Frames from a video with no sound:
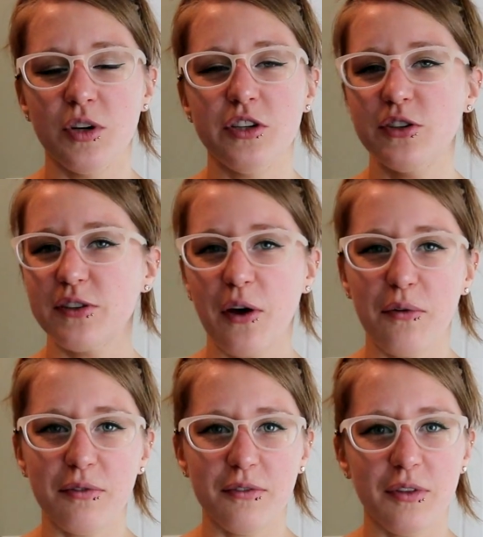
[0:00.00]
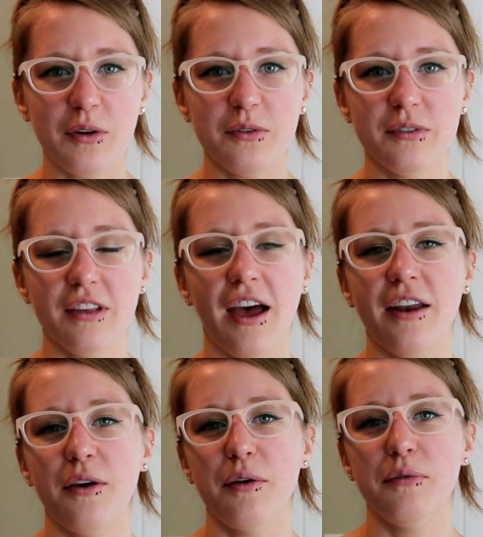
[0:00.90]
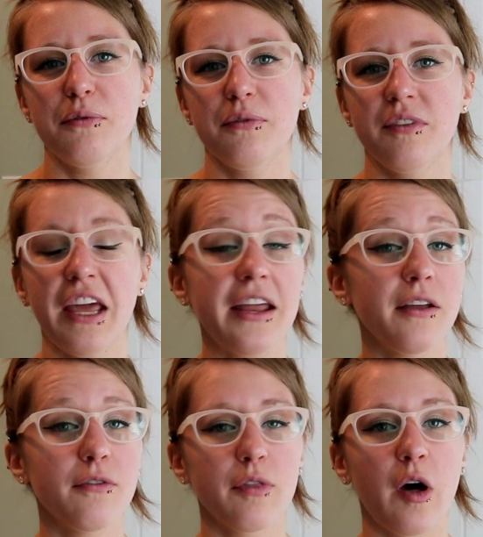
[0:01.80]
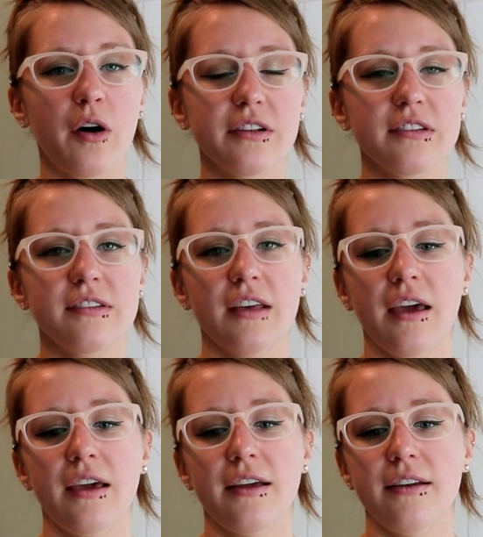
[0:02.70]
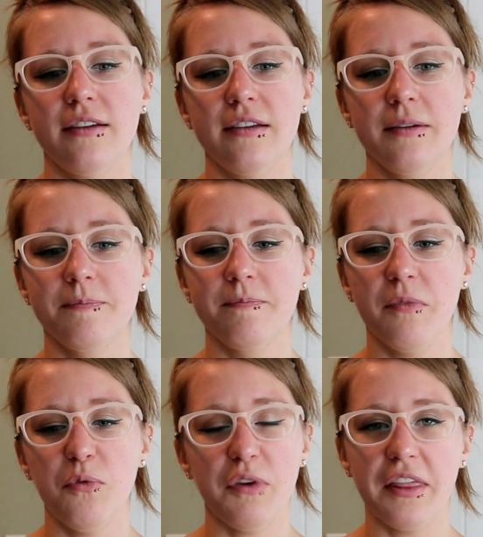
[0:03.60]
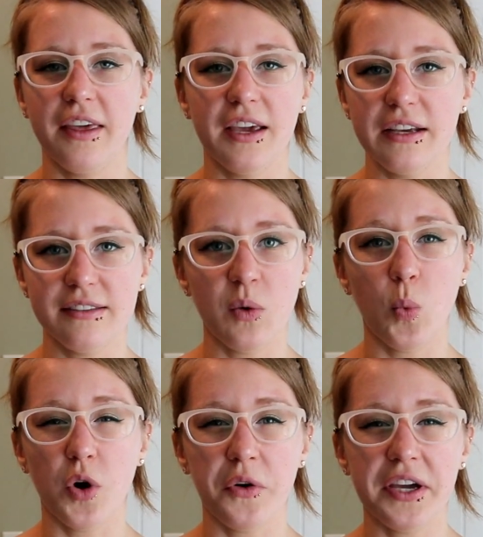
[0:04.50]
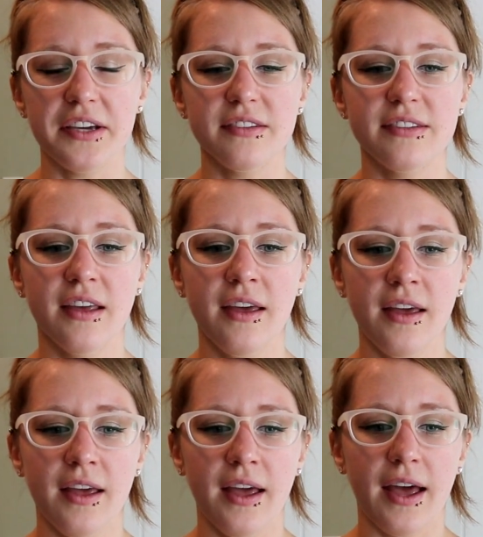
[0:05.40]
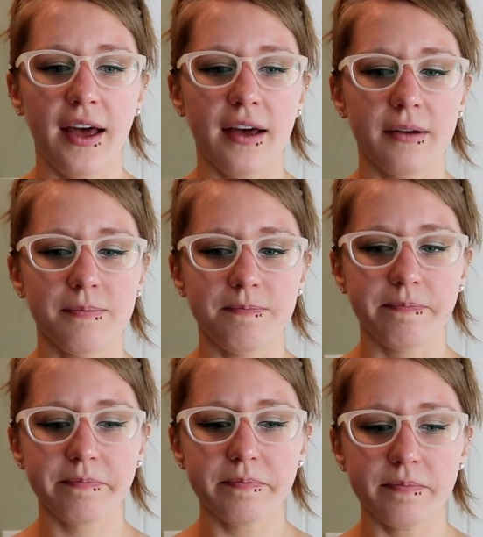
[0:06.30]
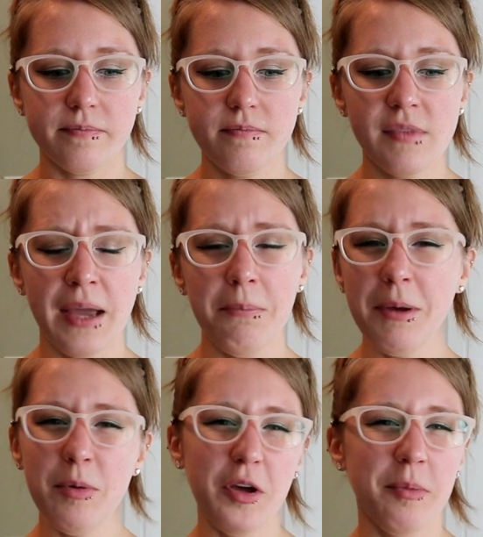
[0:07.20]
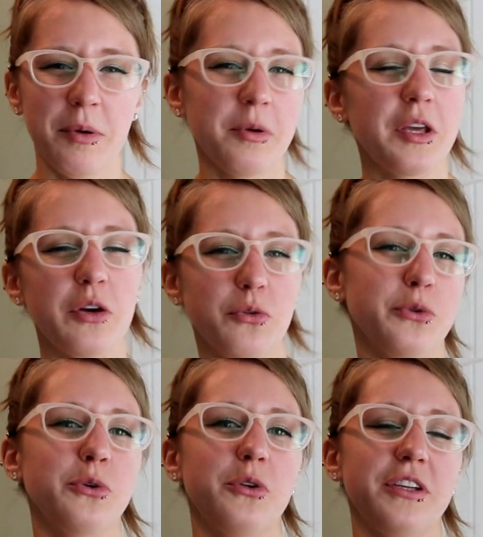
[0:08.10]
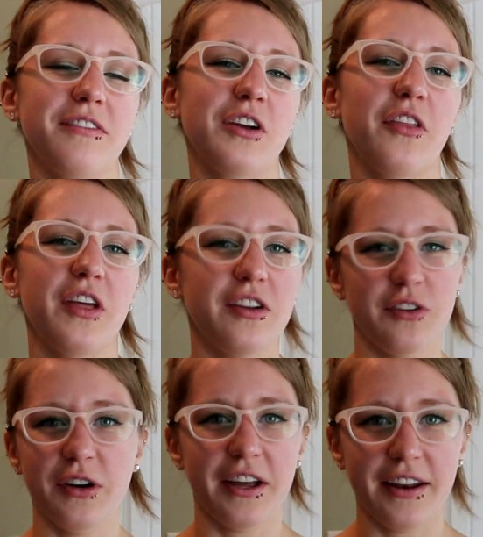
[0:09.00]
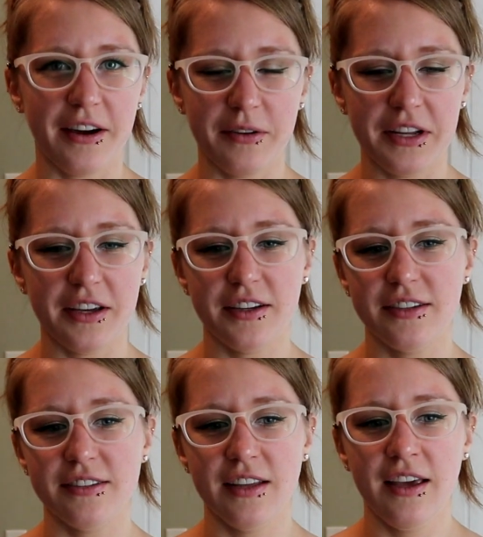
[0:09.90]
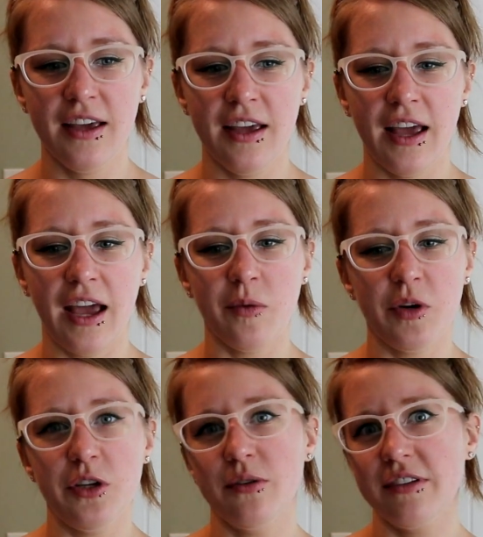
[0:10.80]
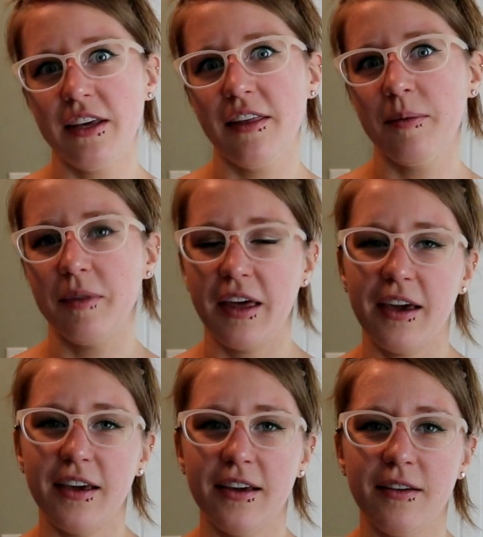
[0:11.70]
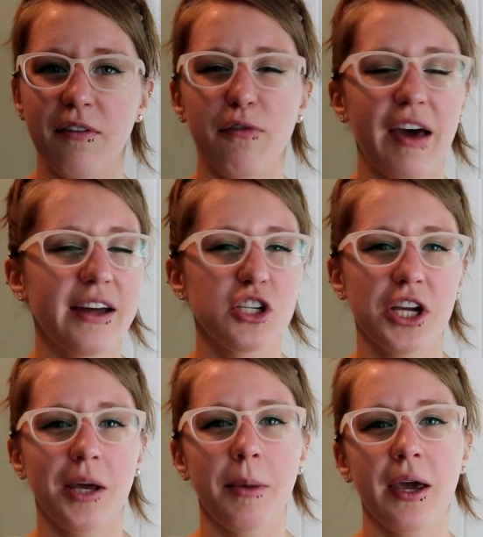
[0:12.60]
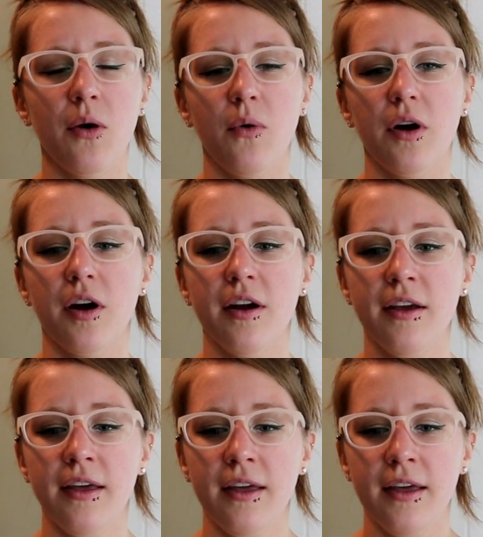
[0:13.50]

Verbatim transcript: rid yourself of those kind of negative thoughts and feelings and worries. And people can be really cruel even on the internet nowadays. And when you see them like fat shaming or